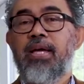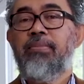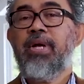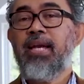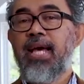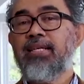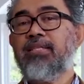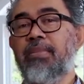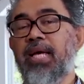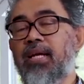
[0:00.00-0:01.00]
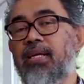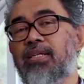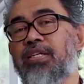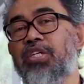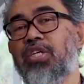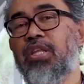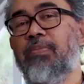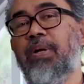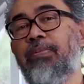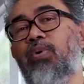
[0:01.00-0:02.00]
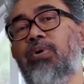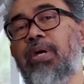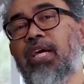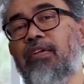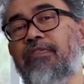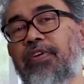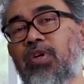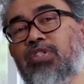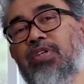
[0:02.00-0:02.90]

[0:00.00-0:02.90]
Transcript: But NASA made a decision that people would be confused,